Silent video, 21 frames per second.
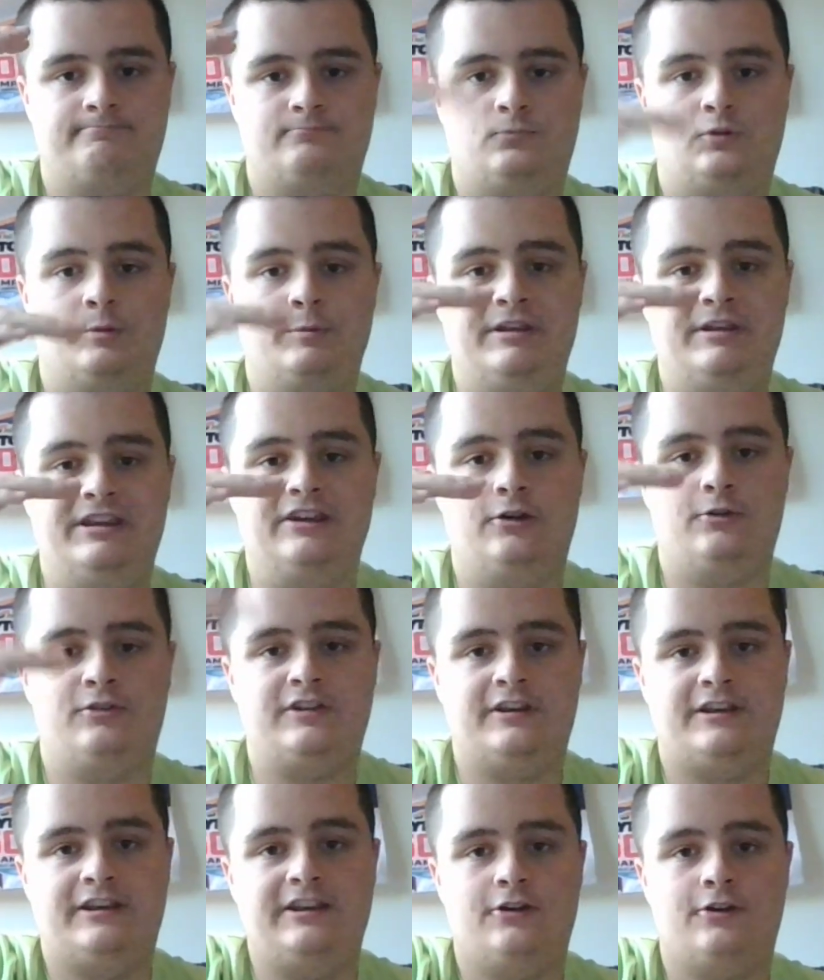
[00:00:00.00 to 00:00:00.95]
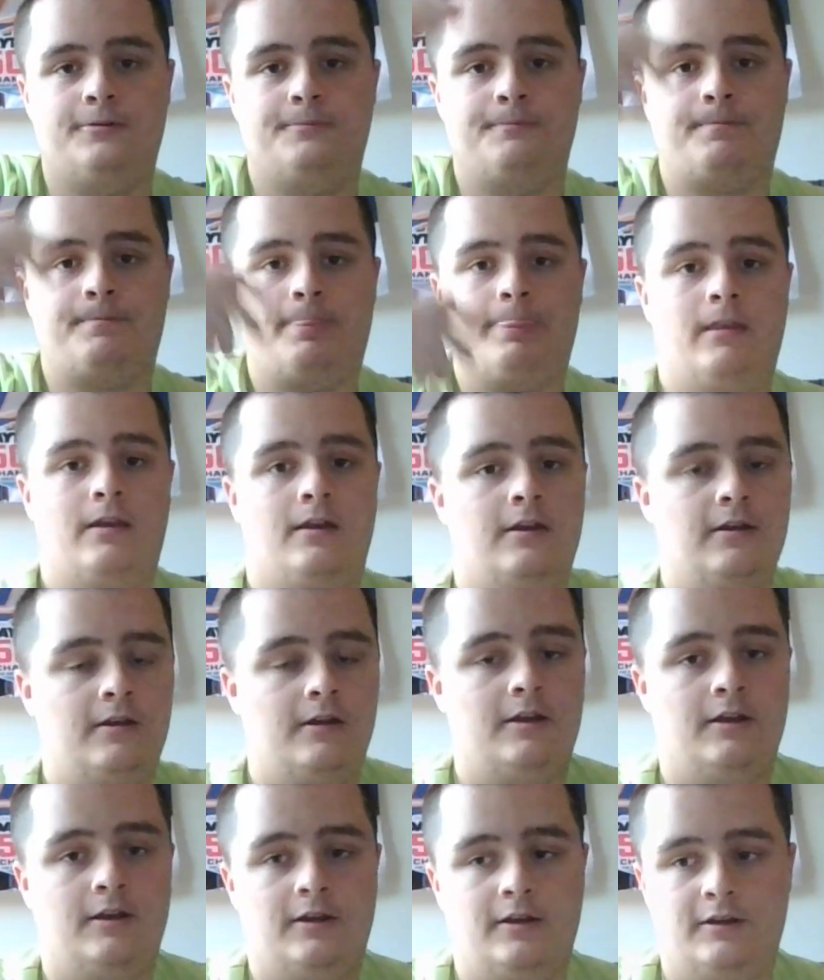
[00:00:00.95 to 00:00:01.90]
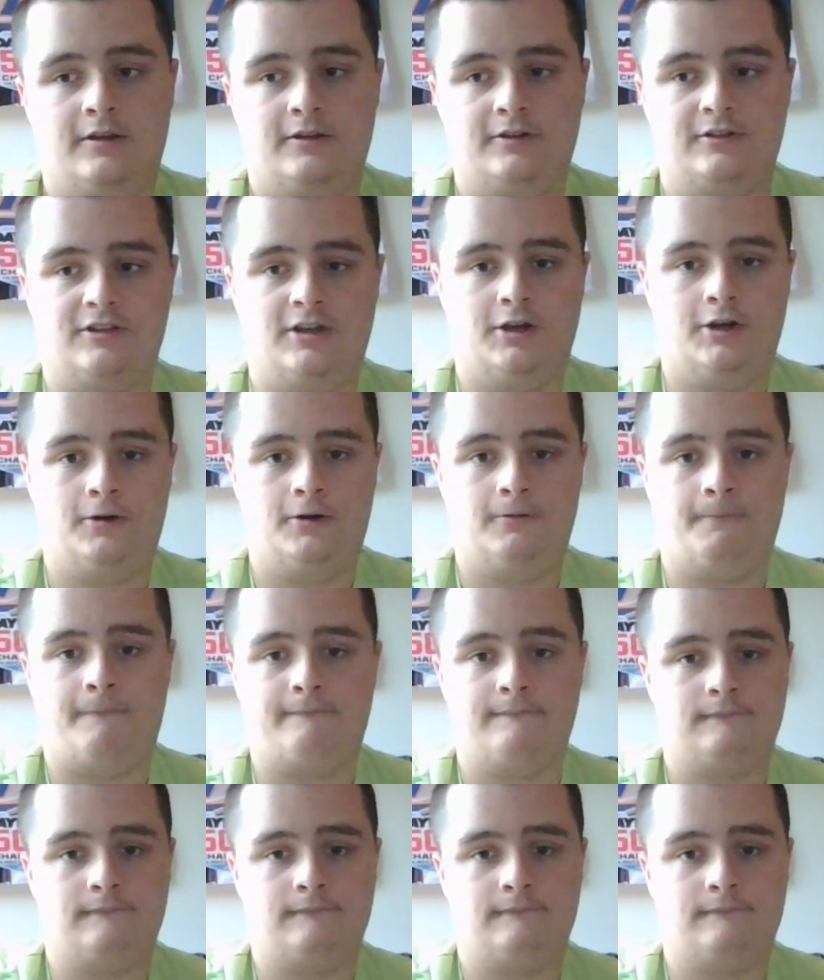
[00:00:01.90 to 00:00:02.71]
from here to here. So